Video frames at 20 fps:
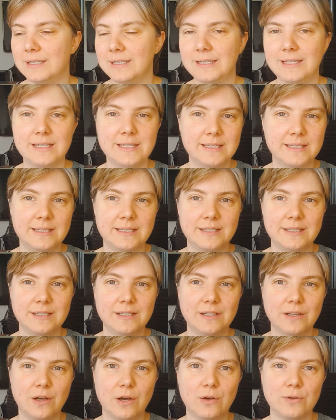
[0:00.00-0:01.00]
This
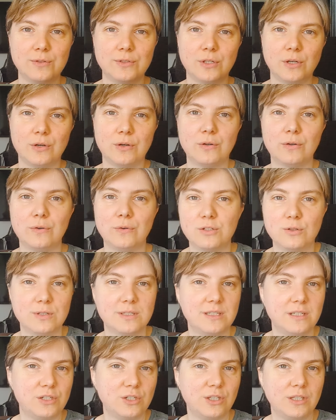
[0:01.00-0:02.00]
also
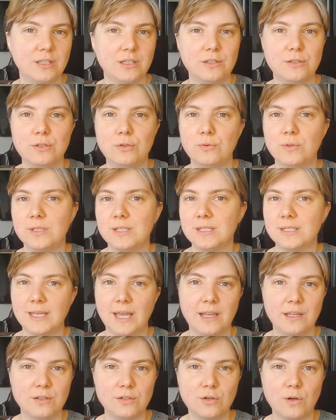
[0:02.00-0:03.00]
transitioned into a
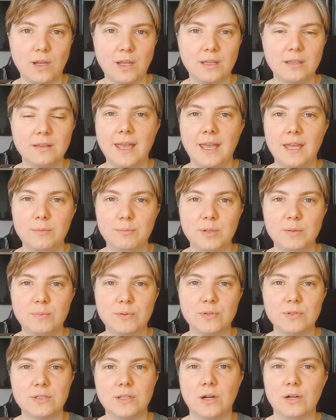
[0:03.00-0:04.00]
design trend, and
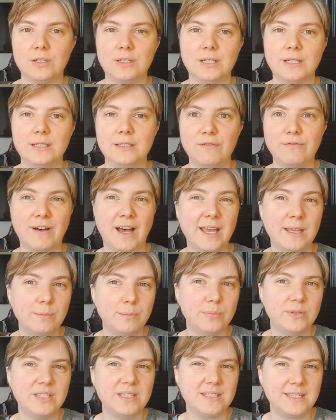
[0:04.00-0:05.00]
people started
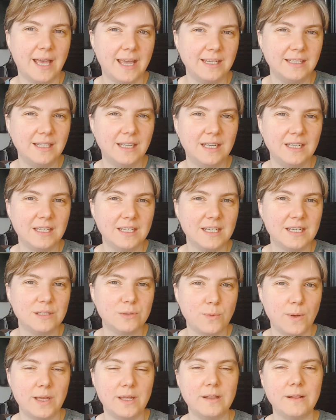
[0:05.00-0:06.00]
vibe designing as
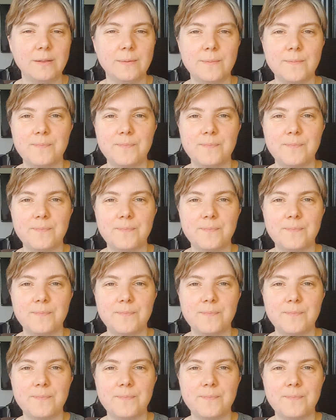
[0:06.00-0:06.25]
well,